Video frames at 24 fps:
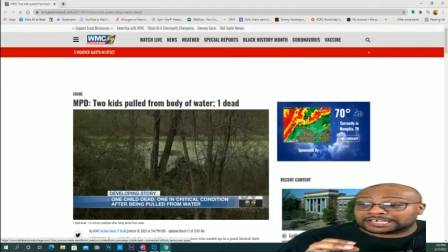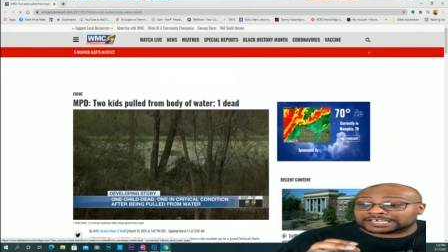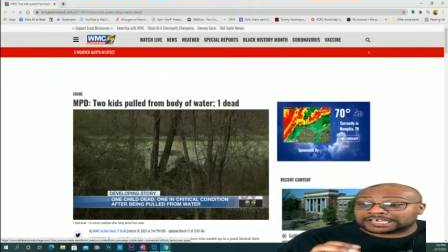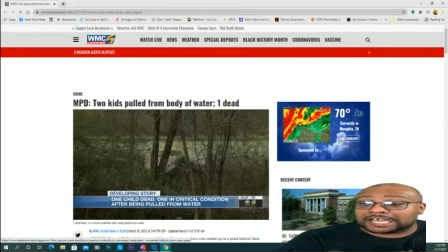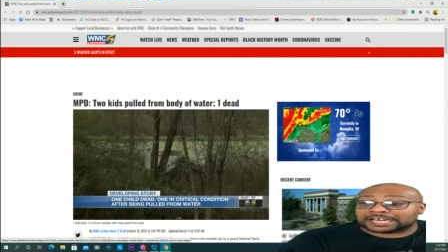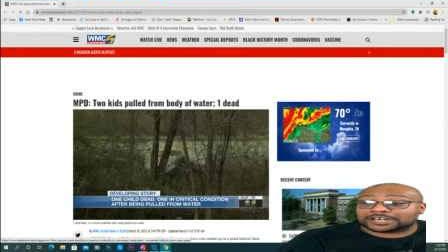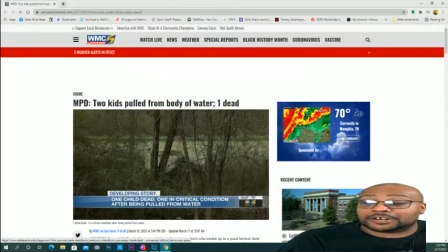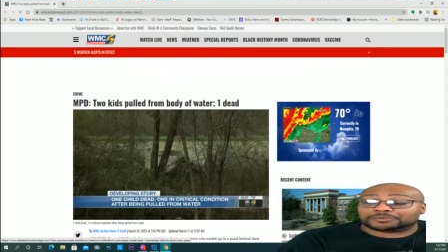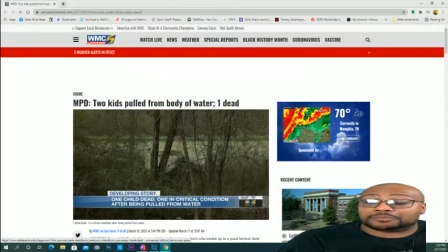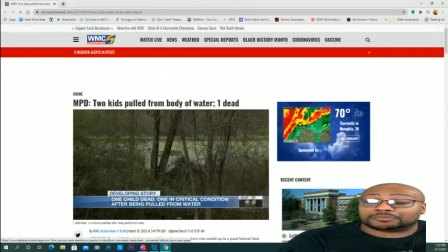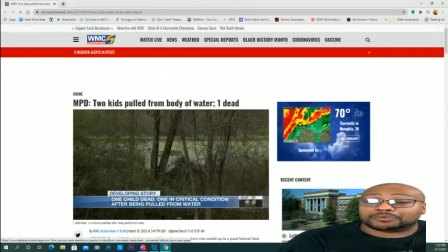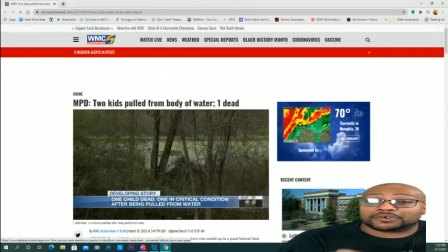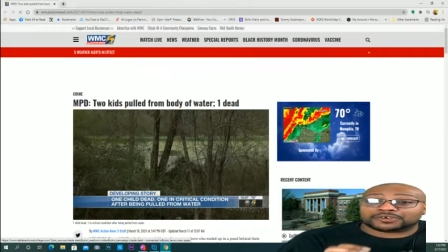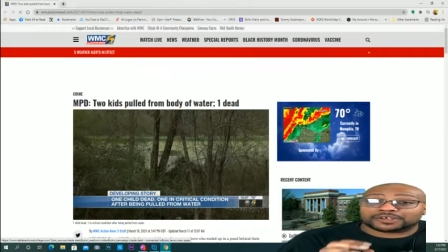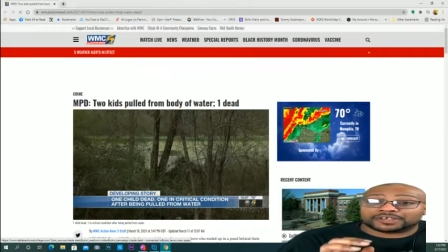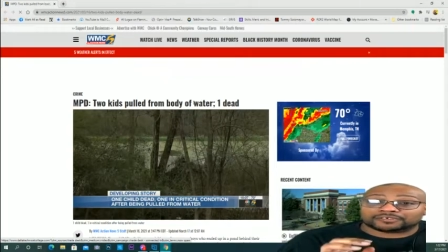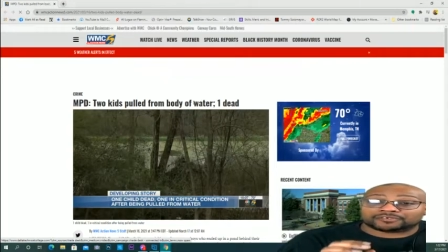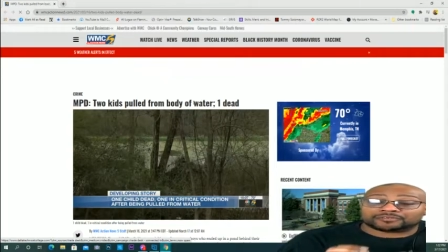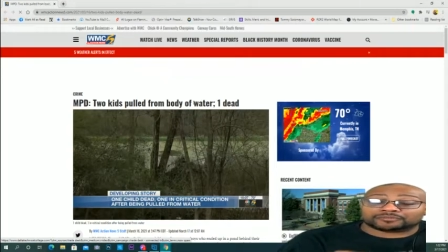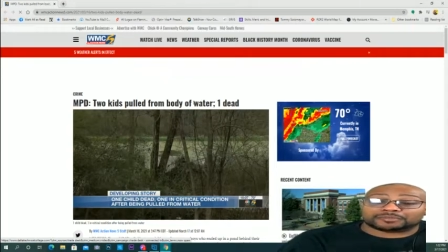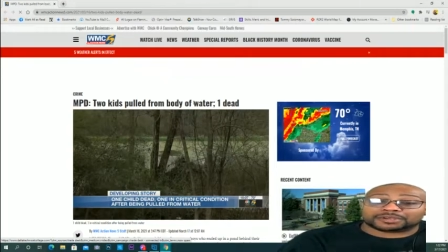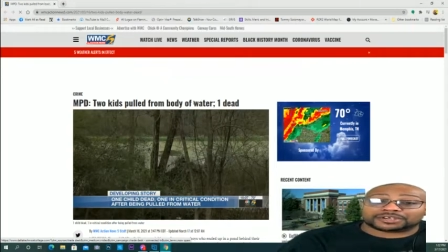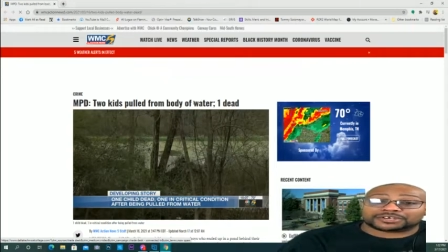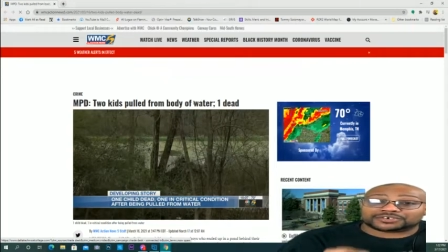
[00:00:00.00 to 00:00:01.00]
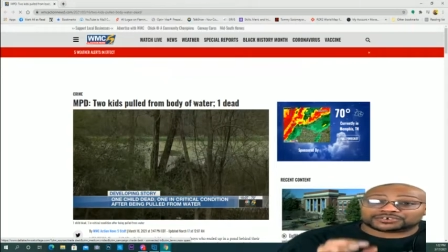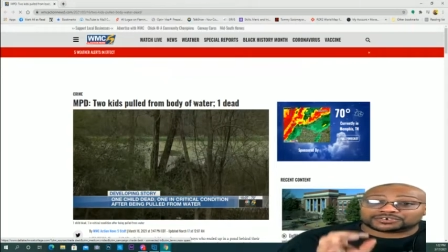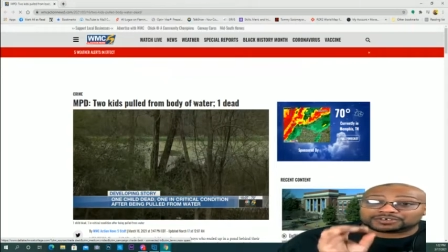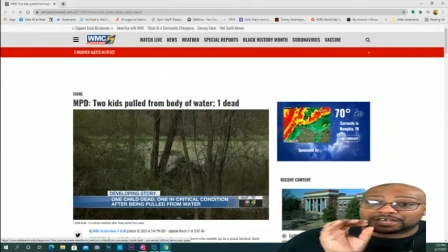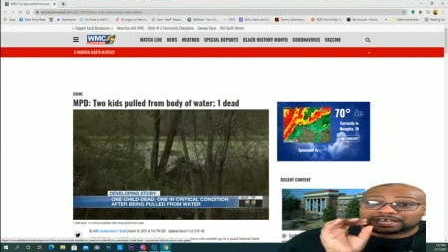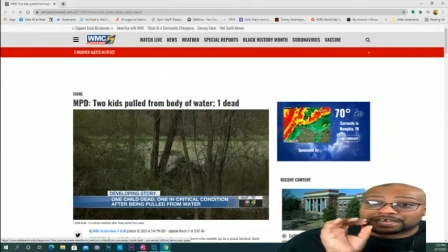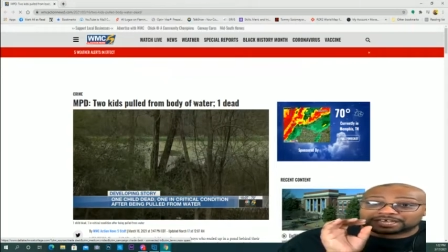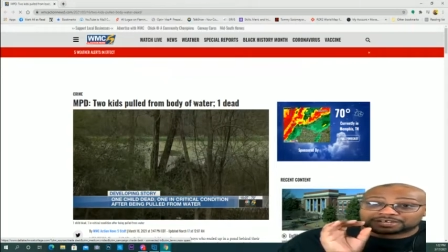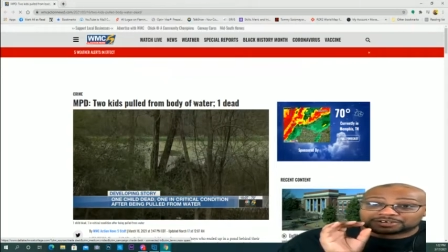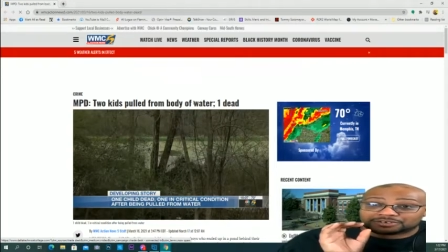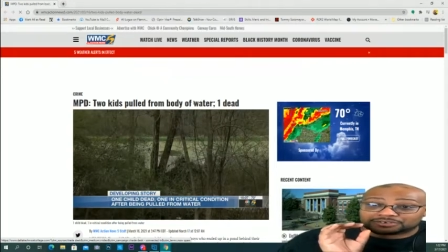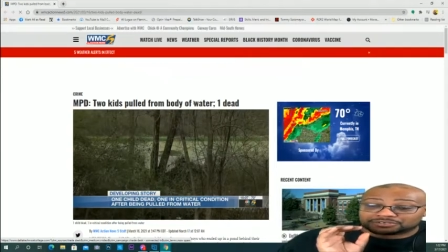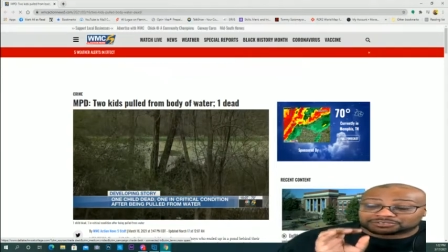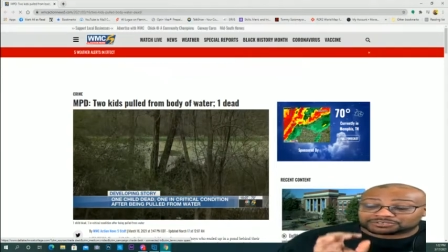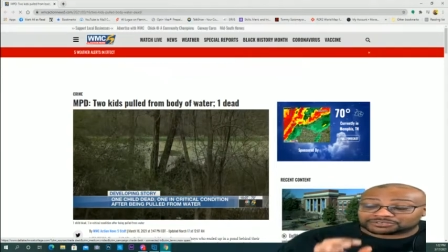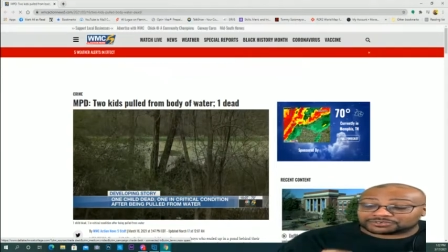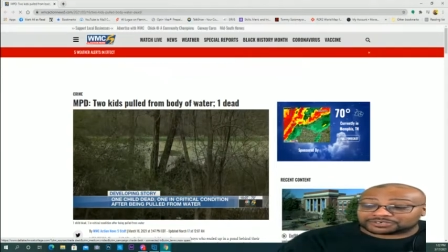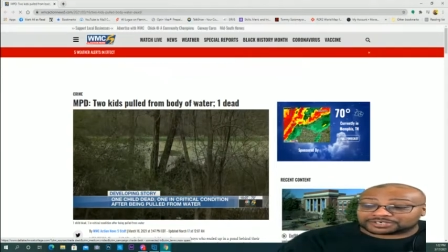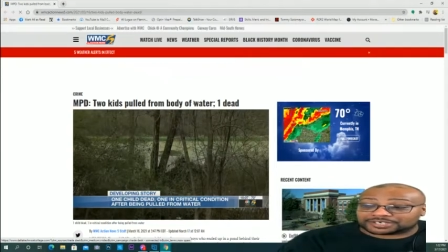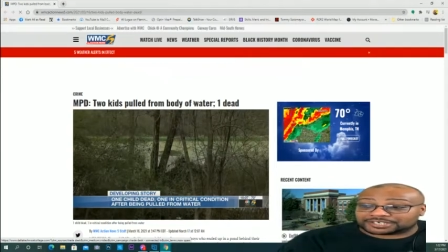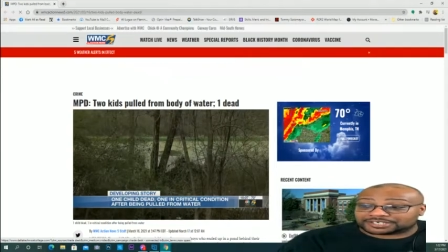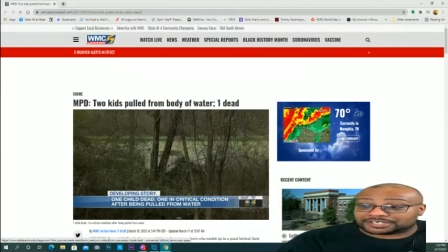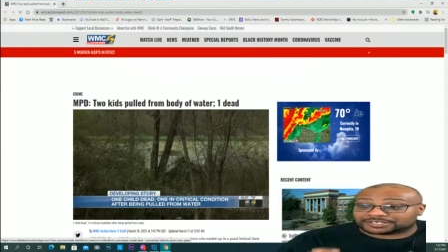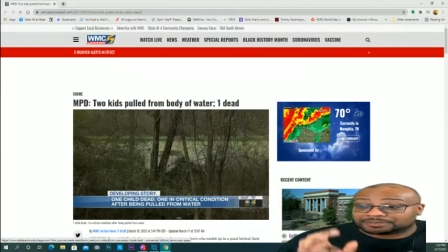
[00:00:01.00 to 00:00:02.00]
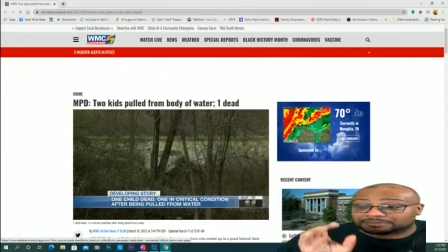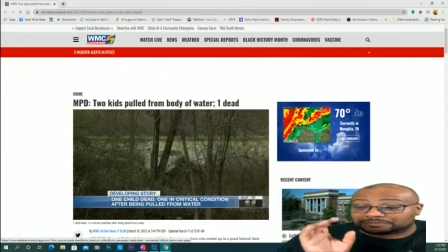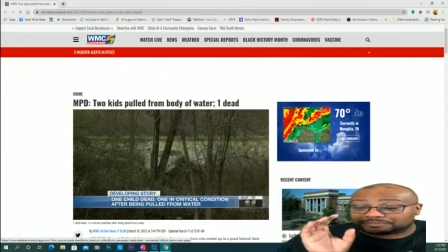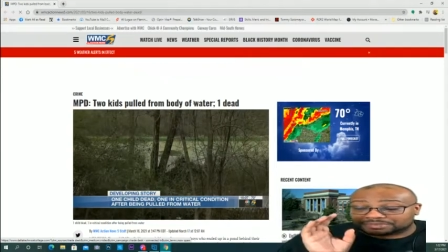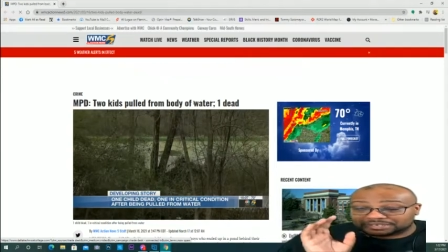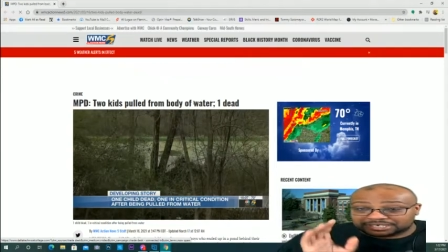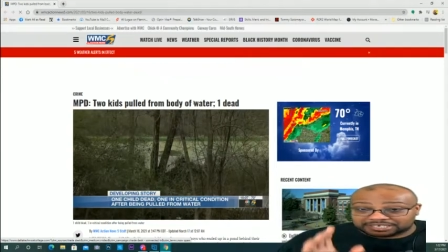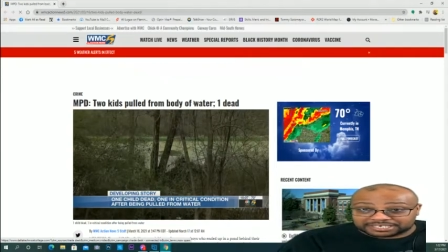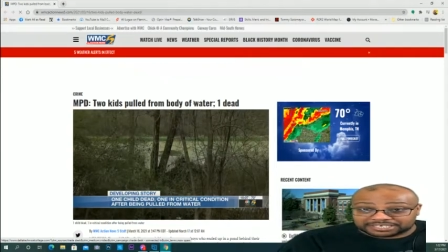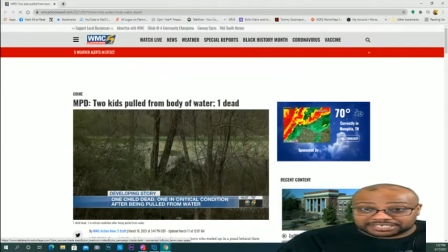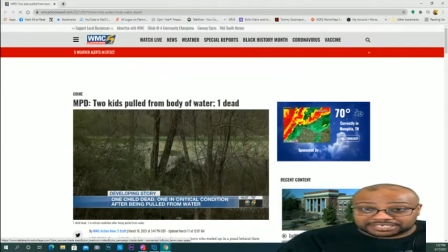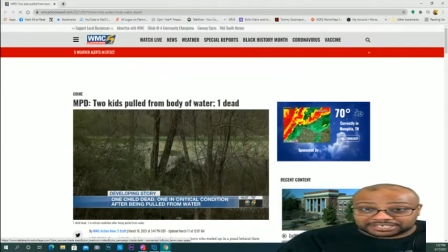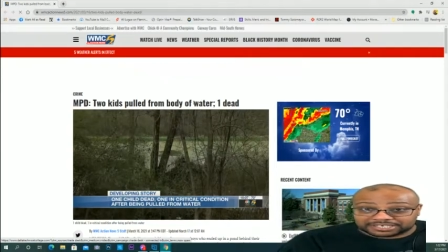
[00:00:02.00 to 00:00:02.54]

a little more information you can add on to this, please